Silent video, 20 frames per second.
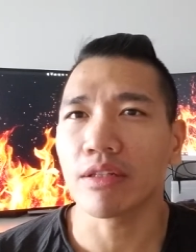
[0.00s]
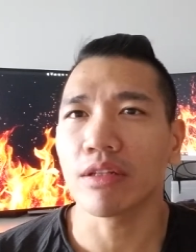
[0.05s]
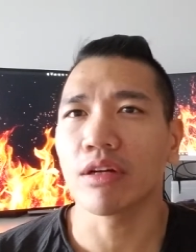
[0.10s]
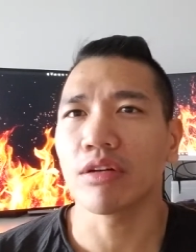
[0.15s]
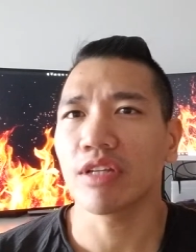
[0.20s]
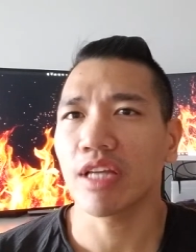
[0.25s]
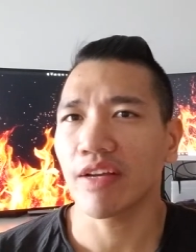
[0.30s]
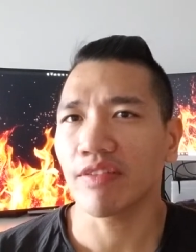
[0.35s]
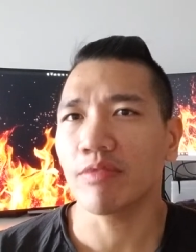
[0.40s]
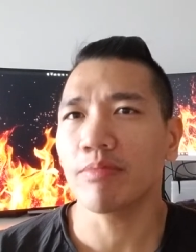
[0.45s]
You know,
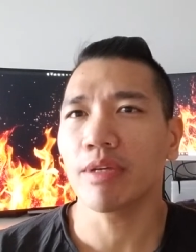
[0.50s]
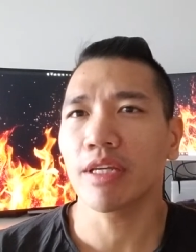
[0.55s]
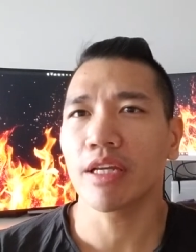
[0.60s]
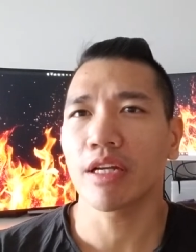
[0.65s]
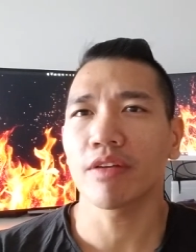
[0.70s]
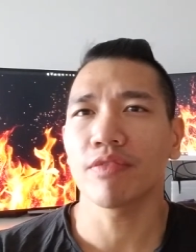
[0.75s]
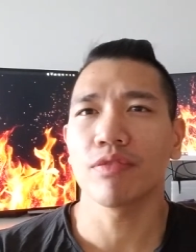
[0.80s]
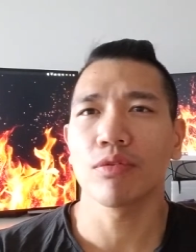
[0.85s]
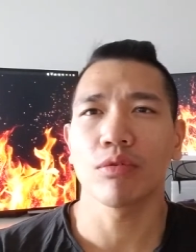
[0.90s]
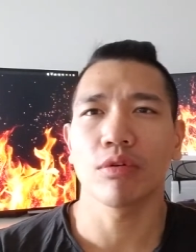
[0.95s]
you have to be
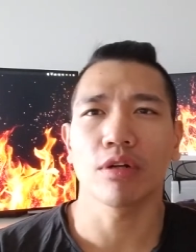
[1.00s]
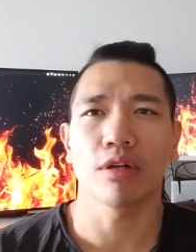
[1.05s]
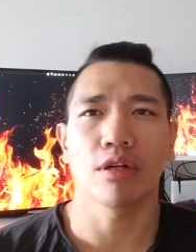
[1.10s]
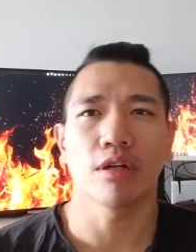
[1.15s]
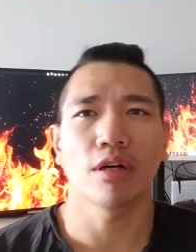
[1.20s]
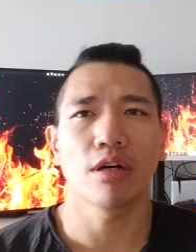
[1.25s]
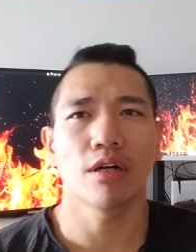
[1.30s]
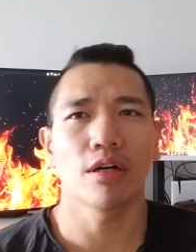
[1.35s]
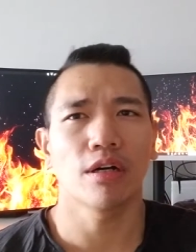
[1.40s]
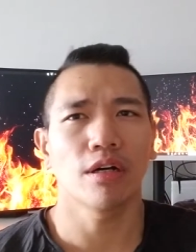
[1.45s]
careful with,
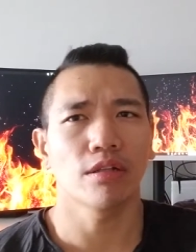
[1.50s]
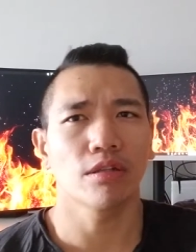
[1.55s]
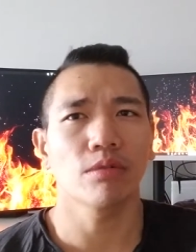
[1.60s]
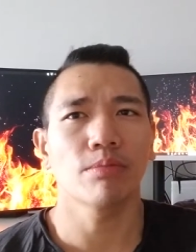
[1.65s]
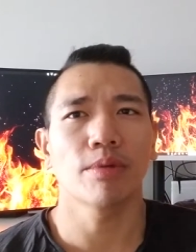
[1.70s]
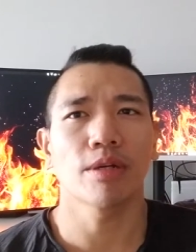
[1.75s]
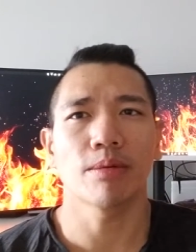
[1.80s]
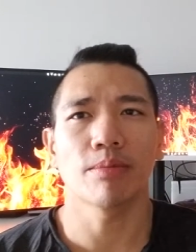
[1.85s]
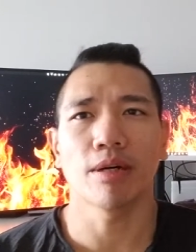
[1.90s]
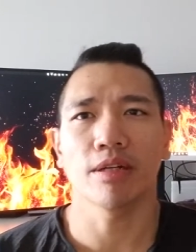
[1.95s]
uh, a
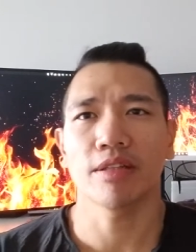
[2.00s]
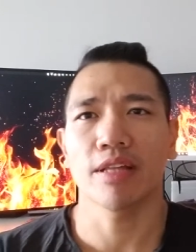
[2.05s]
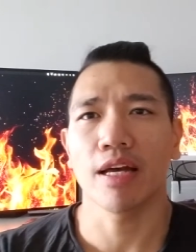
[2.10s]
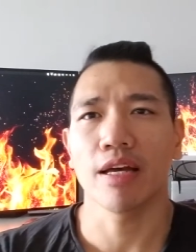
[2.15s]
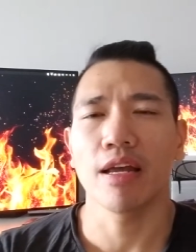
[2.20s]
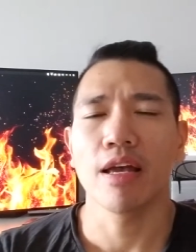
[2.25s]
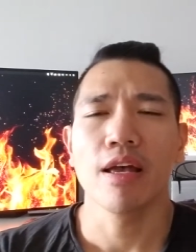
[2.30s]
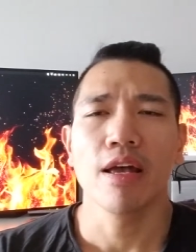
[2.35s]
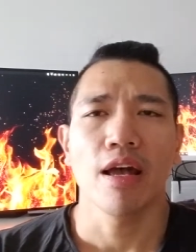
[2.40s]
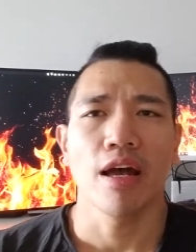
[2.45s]
little bit about
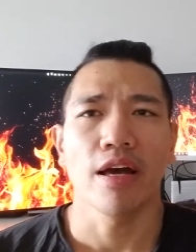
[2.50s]
that.